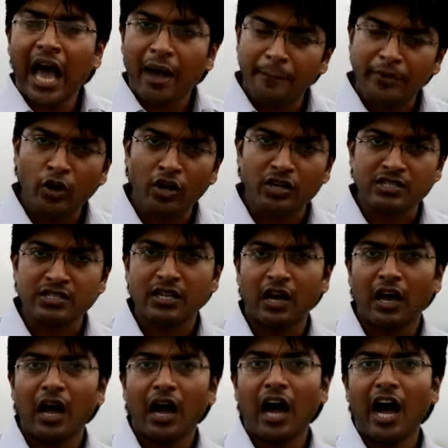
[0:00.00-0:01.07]
because
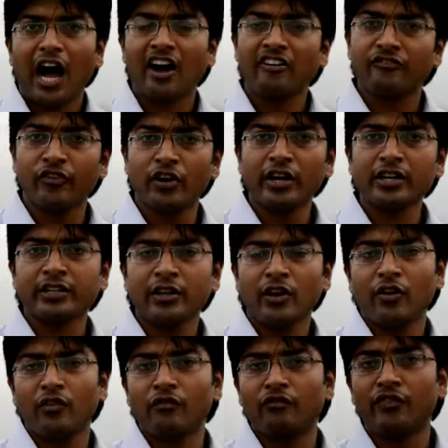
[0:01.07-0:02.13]
I have worked
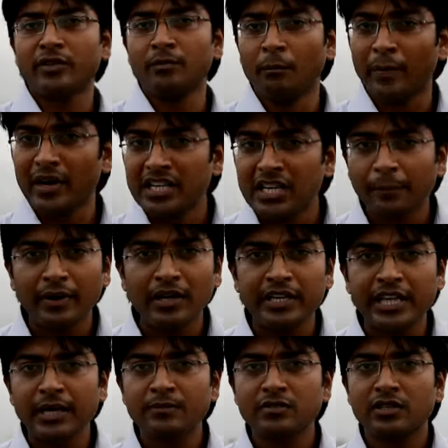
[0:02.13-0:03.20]
with multiple
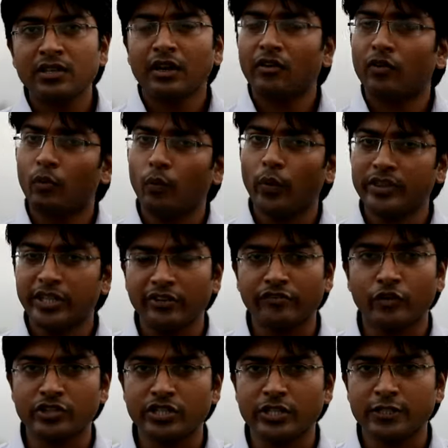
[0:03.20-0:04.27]
teams with
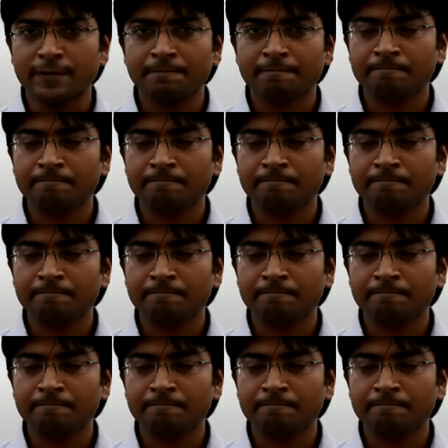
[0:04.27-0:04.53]
Infosys.